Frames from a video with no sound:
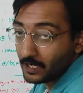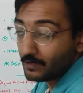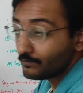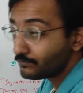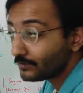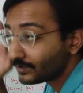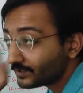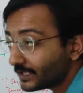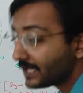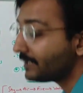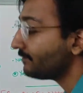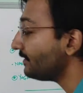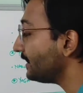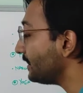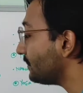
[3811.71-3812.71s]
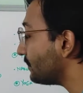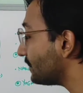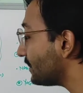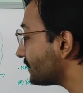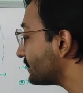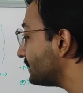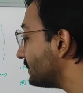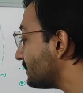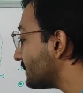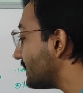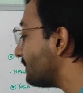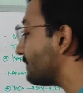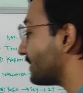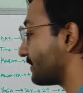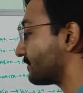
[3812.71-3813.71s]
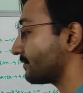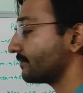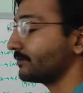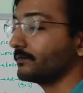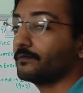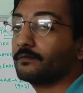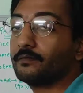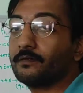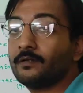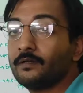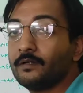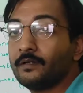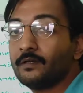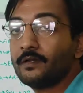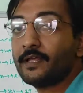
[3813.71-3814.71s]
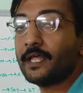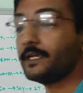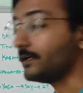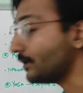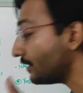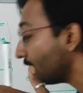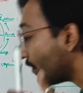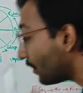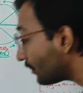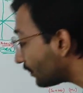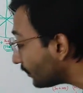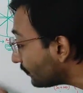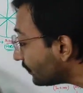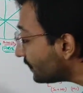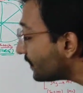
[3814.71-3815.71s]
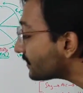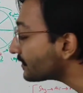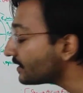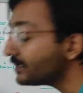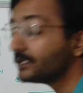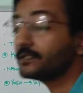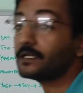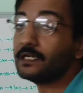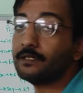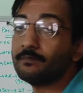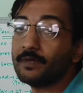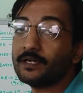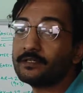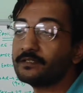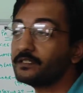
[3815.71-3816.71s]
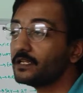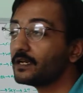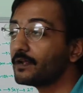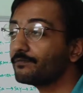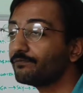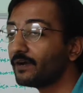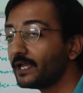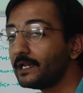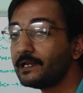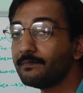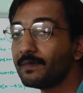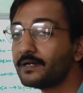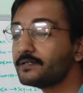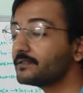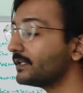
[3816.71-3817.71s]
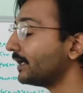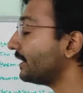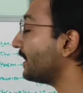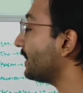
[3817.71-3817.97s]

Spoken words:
For that, we need to understand these elements. And in order to understand these elements, there are 5 elements that